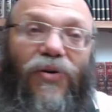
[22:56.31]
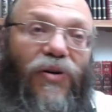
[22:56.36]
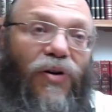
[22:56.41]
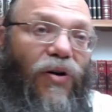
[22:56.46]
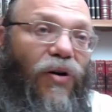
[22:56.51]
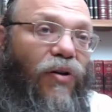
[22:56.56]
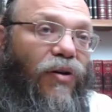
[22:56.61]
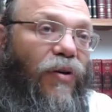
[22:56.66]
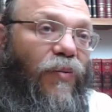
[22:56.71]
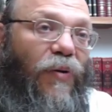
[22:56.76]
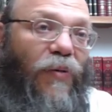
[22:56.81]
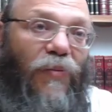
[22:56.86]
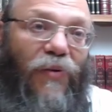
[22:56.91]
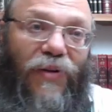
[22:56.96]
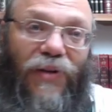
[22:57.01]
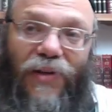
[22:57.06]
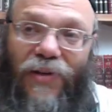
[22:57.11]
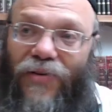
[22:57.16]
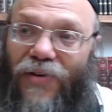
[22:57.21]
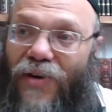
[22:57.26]
all the people
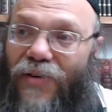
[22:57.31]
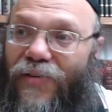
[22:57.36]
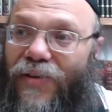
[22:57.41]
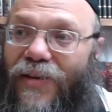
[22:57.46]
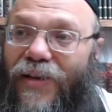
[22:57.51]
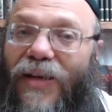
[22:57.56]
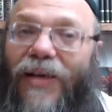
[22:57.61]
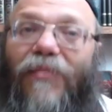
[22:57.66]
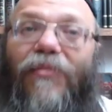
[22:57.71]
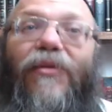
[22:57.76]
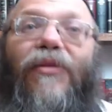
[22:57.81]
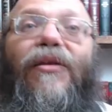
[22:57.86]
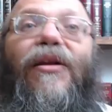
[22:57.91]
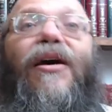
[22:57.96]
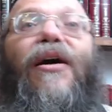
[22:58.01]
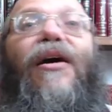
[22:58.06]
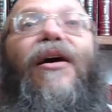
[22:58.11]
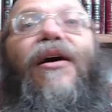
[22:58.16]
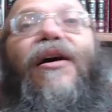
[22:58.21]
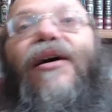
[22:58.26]
that are around the table
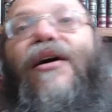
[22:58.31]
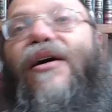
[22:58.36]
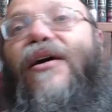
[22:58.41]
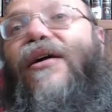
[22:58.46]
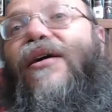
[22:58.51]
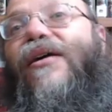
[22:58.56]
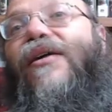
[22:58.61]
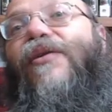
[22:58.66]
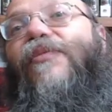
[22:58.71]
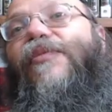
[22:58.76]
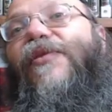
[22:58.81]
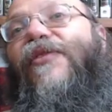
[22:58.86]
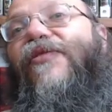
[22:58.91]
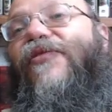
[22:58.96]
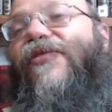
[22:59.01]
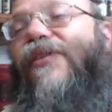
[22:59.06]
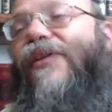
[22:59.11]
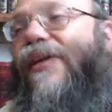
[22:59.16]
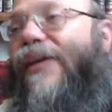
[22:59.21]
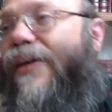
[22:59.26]
are
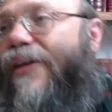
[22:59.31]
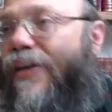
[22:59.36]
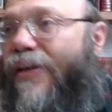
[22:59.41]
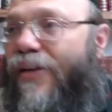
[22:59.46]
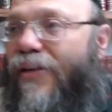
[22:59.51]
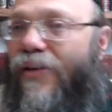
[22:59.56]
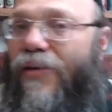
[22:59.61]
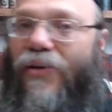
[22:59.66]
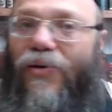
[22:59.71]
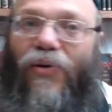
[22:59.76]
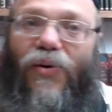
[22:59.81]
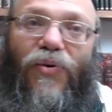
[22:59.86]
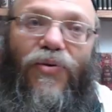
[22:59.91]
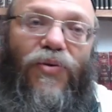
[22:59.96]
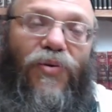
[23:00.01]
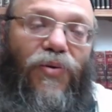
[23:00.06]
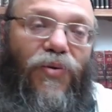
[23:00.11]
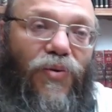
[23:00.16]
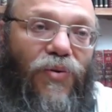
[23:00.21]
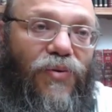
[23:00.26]
perfectly
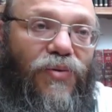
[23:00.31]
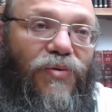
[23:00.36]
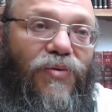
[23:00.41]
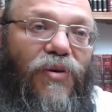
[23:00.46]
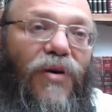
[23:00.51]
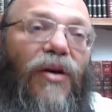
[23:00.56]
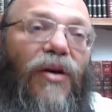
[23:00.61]
kosher Jews,